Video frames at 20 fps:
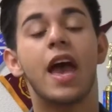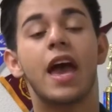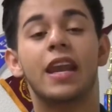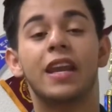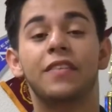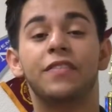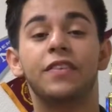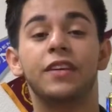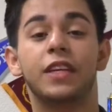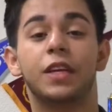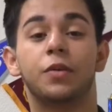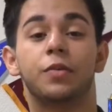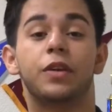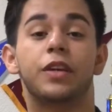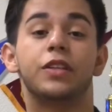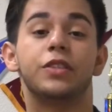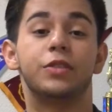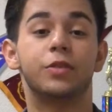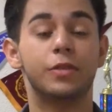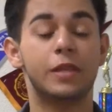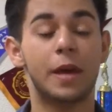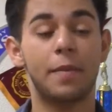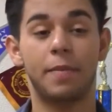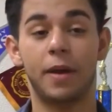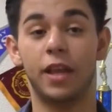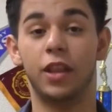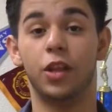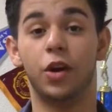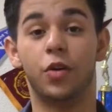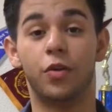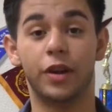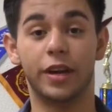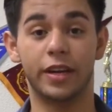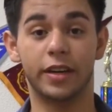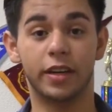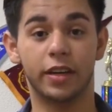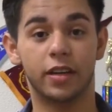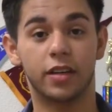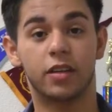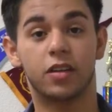and I feel like we can do that by
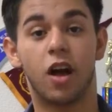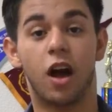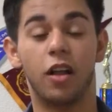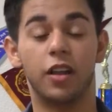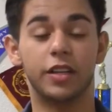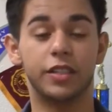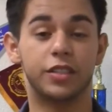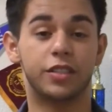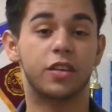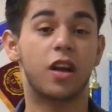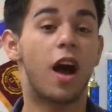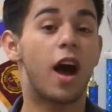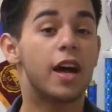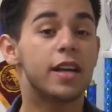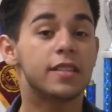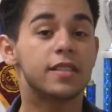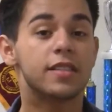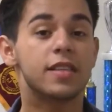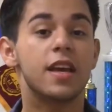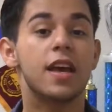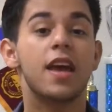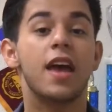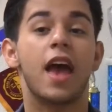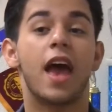lowering college costs